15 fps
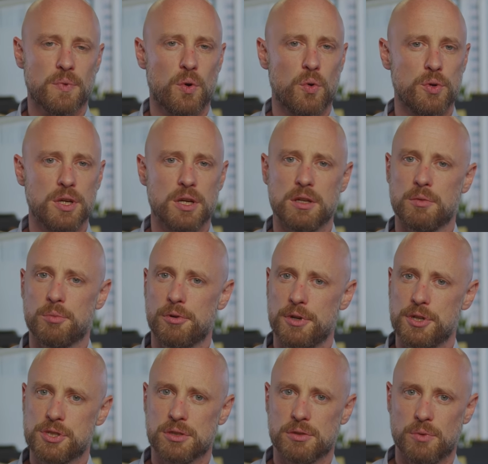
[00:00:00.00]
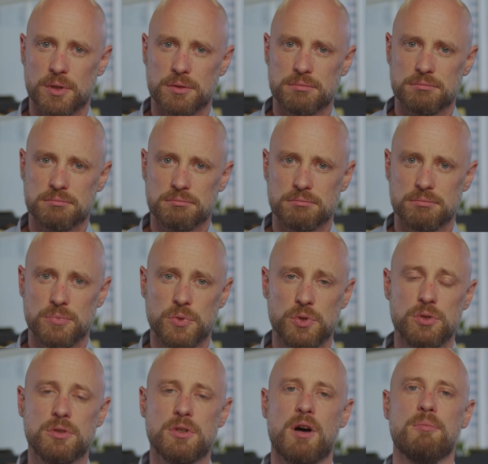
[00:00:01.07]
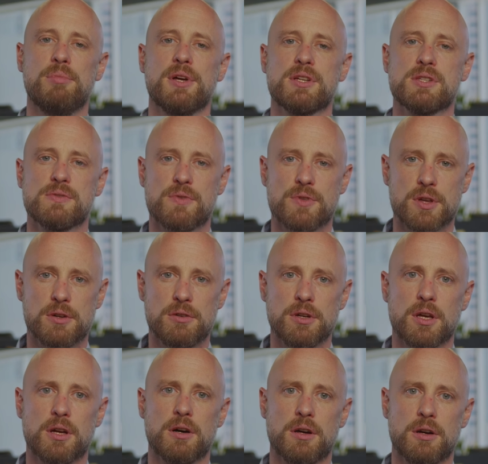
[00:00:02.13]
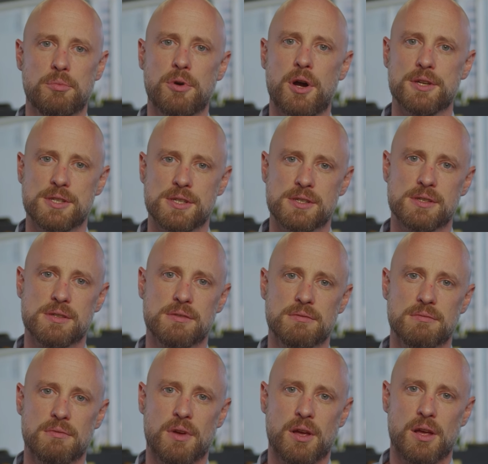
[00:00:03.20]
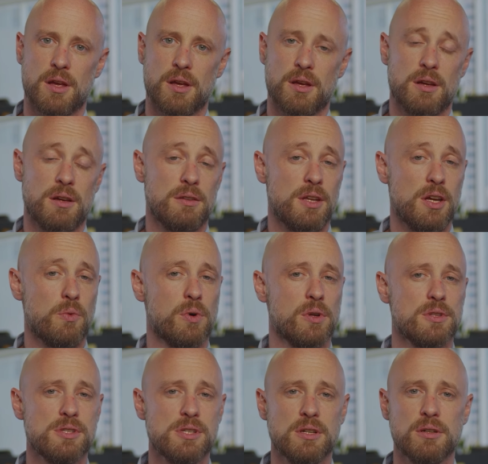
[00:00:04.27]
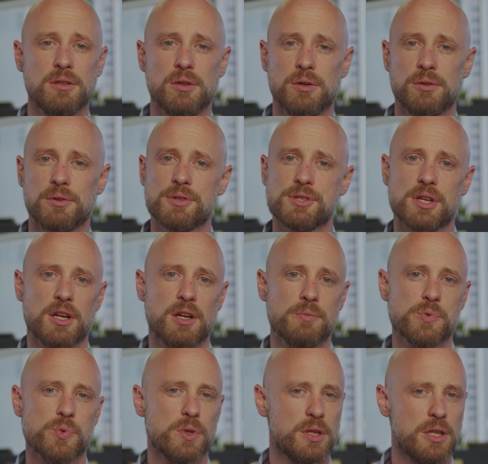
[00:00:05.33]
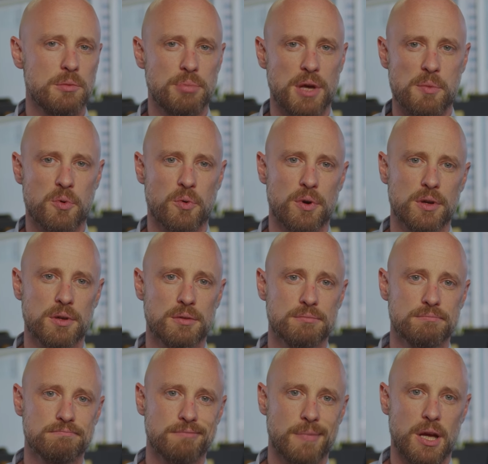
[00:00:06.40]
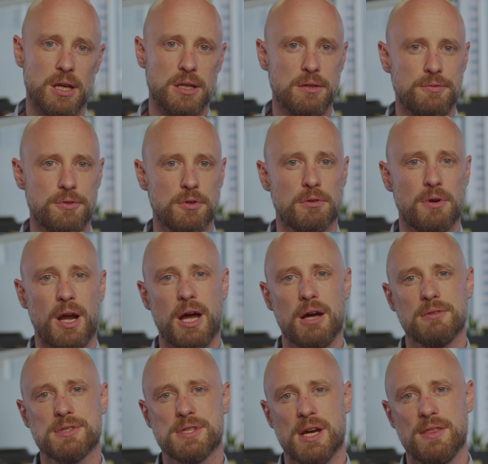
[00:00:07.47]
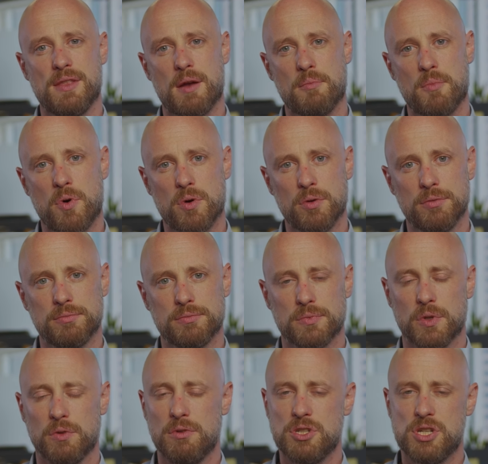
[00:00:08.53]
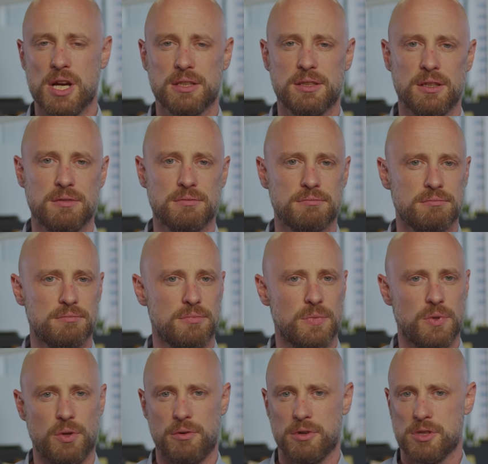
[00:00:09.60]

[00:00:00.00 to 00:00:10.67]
owning an operational one. Too complex for the cookie-cutter process. They want single owner setups with clean paperwork. And if you're outside that mold, rejected, no